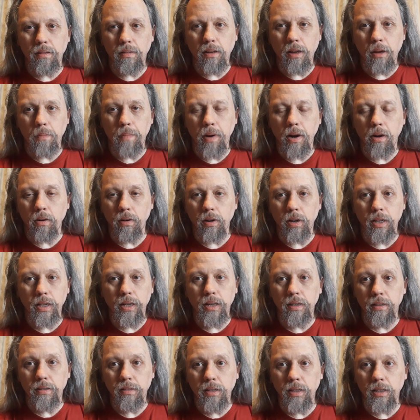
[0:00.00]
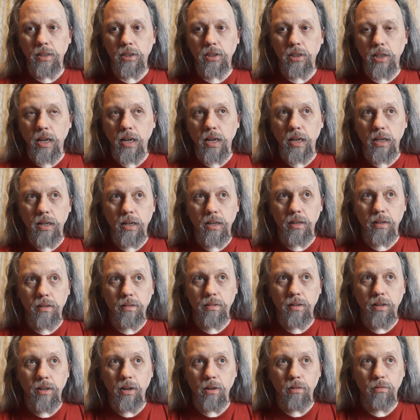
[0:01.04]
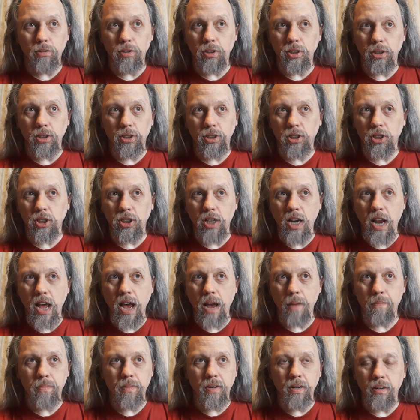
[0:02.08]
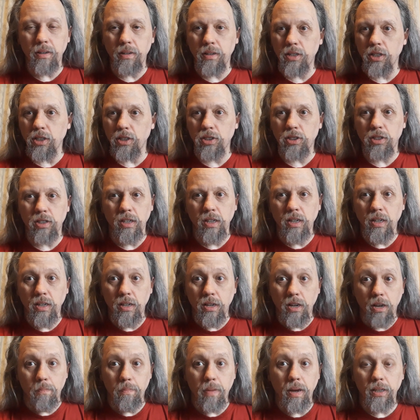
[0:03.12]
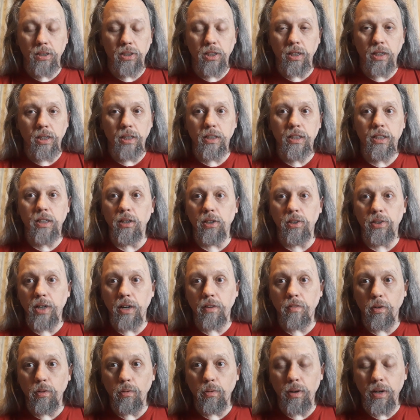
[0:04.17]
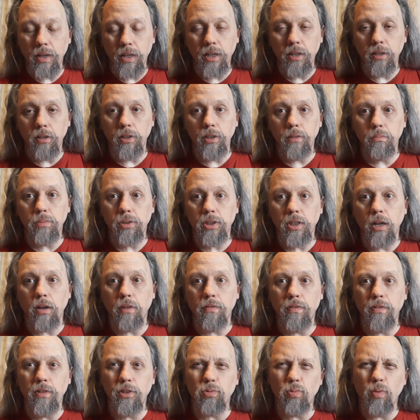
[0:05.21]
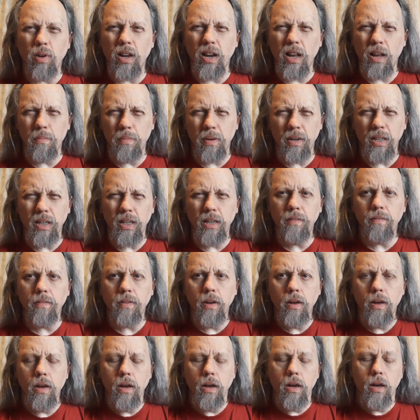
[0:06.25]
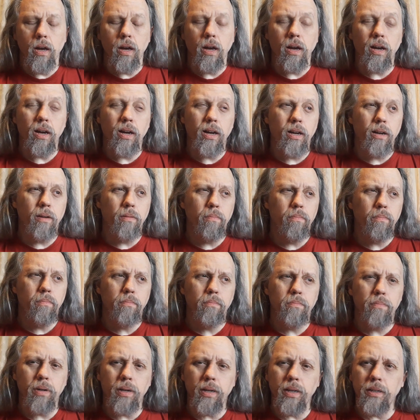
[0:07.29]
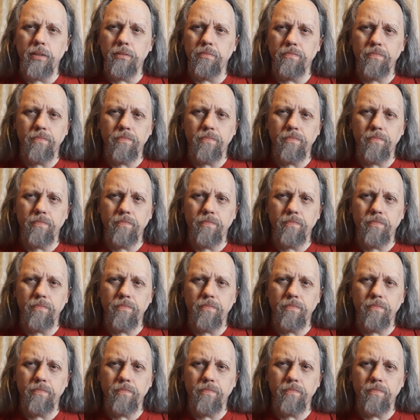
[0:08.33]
apparently insane and, just snapped and just basically killed everyone. He killed himself as well, I believe. But